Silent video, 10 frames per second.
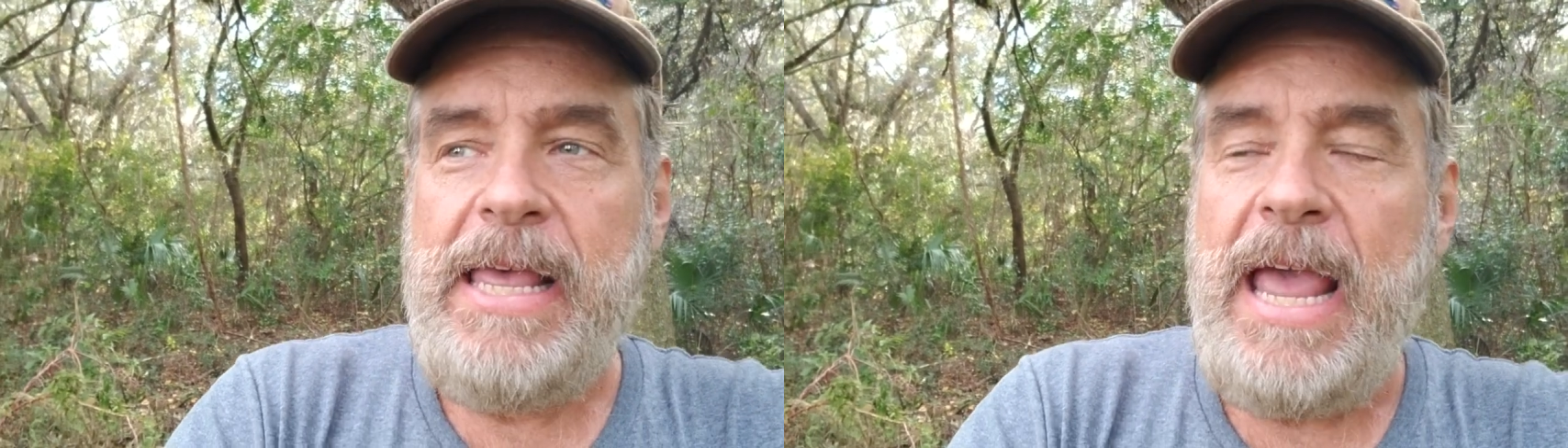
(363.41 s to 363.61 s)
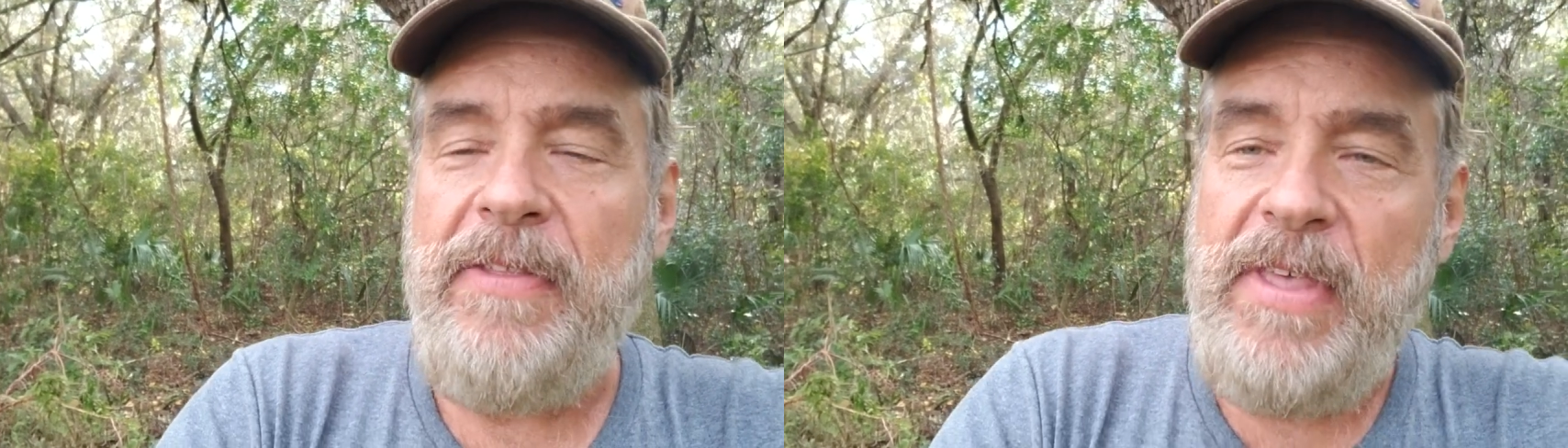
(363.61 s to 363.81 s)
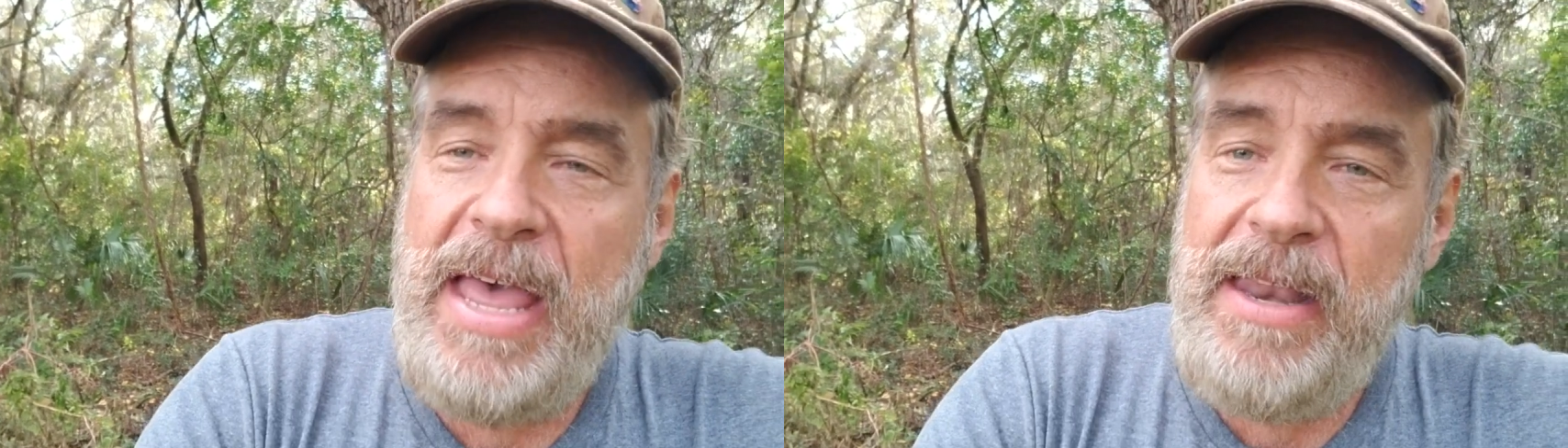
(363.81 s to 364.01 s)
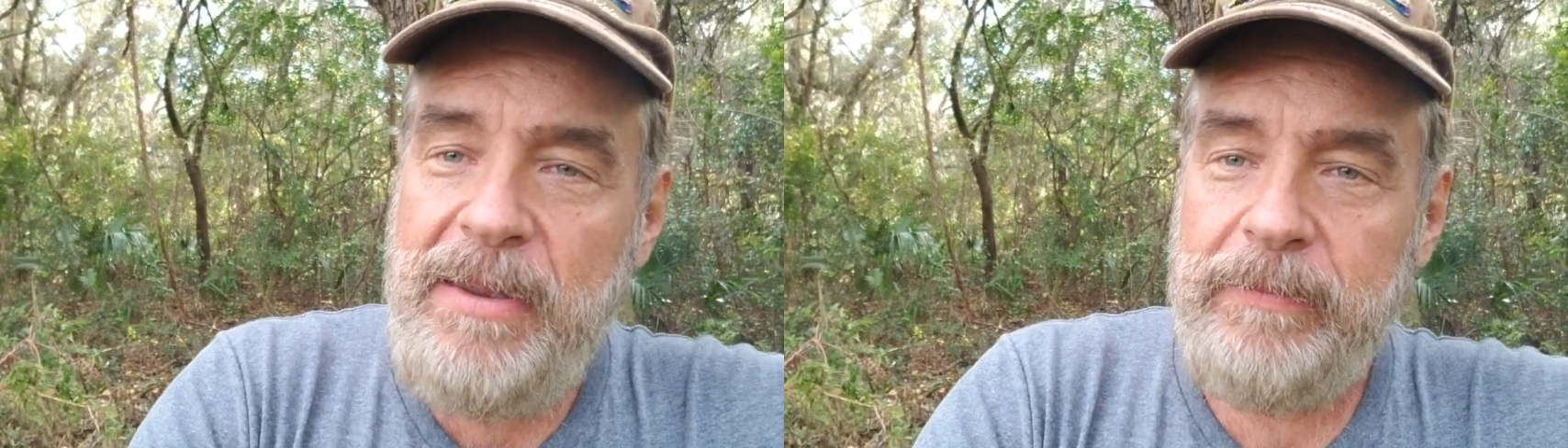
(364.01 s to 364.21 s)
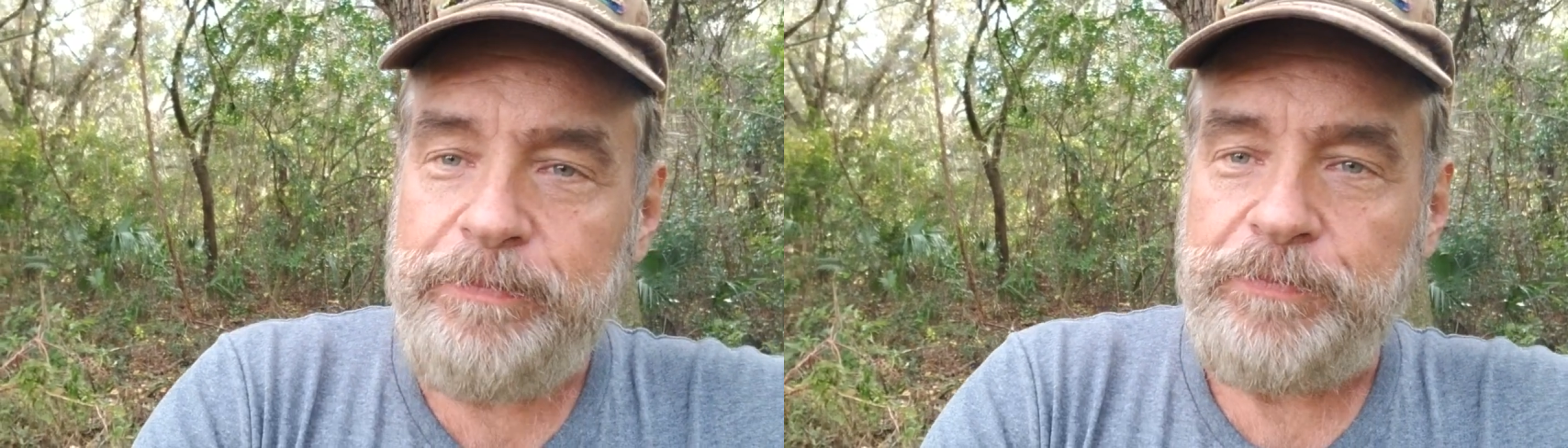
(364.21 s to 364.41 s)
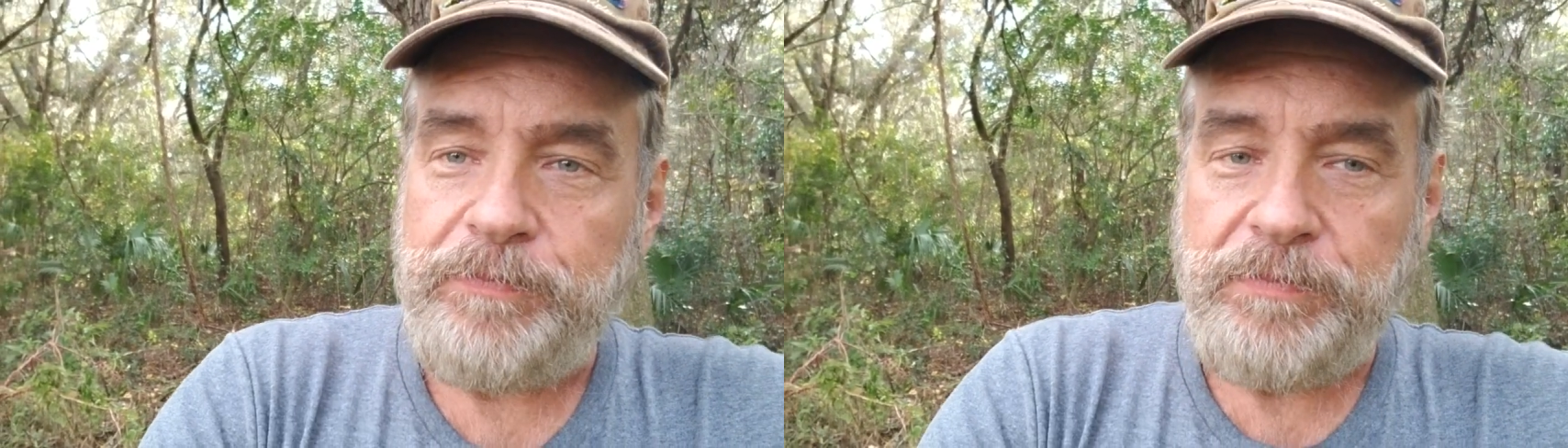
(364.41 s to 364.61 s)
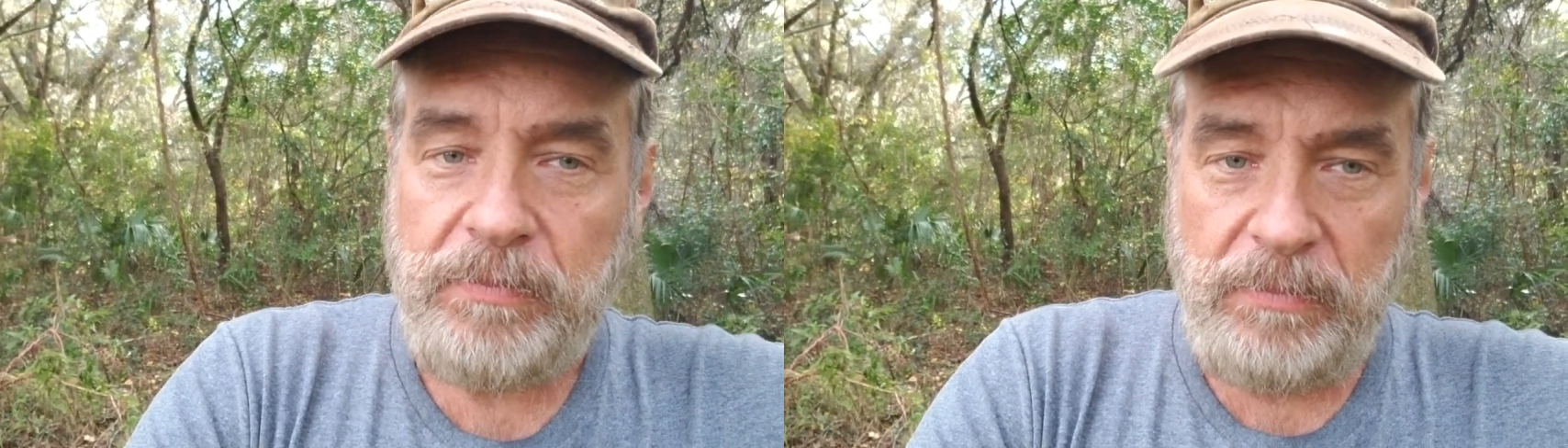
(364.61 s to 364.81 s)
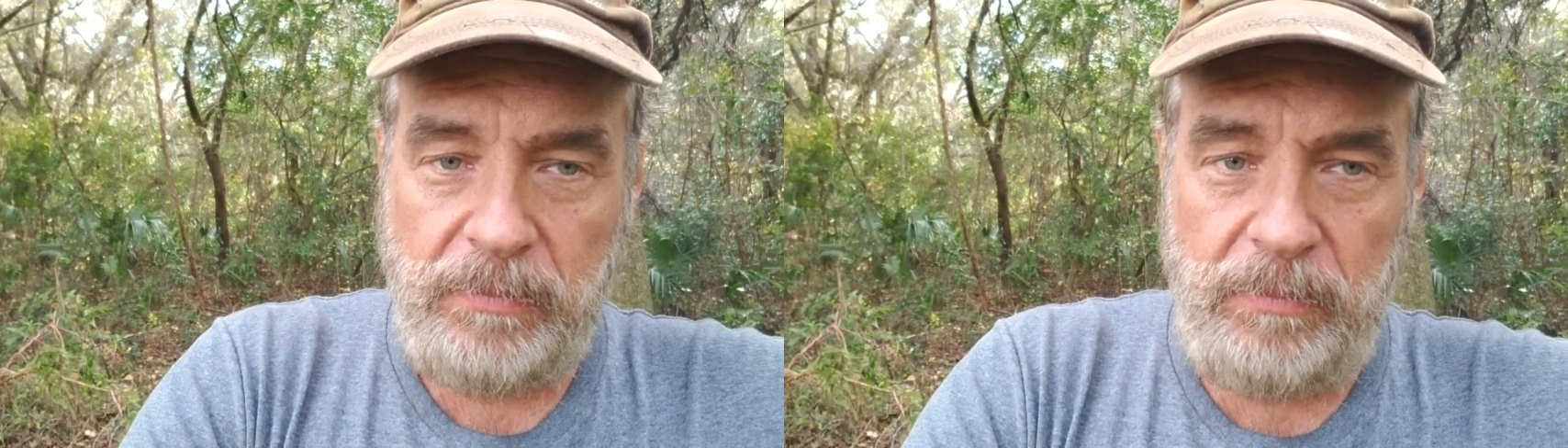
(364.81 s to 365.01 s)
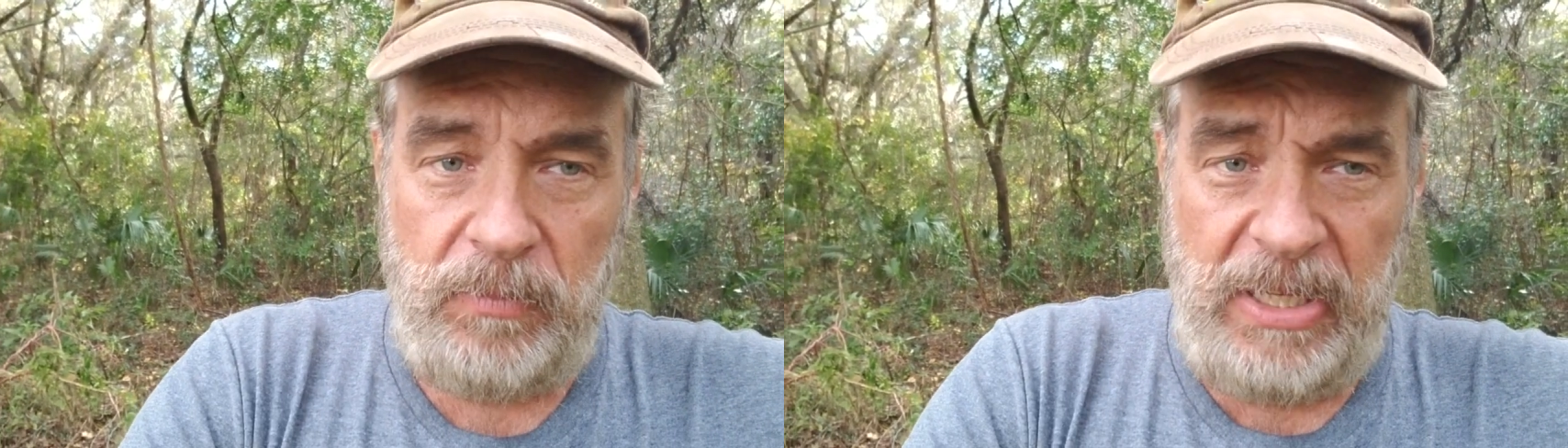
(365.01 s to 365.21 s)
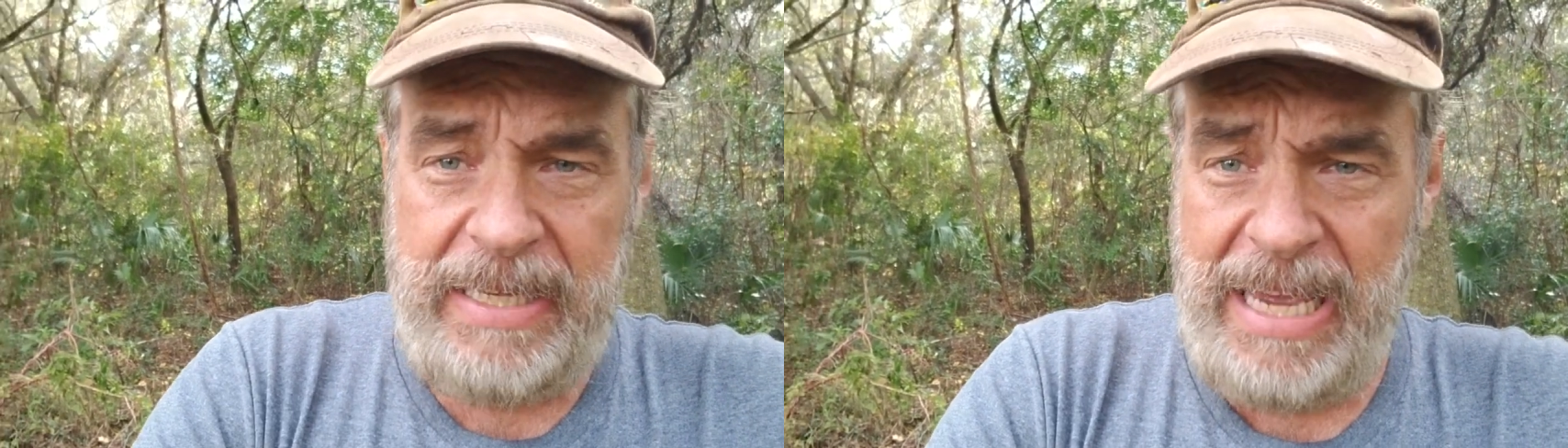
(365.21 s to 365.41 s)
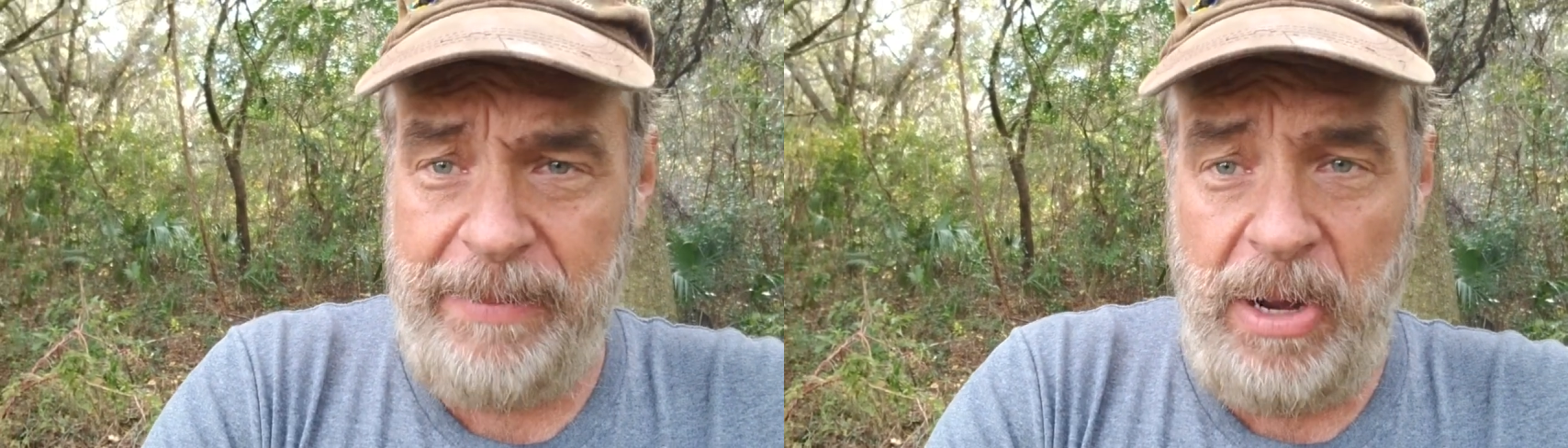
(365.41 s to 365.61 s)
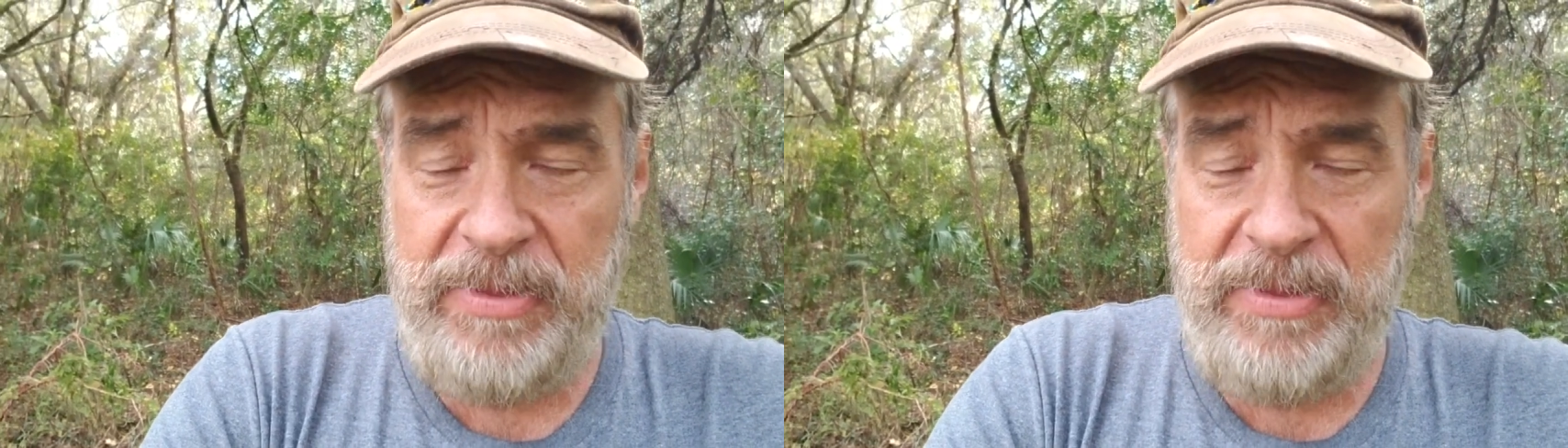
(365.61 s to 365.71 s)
And then he came out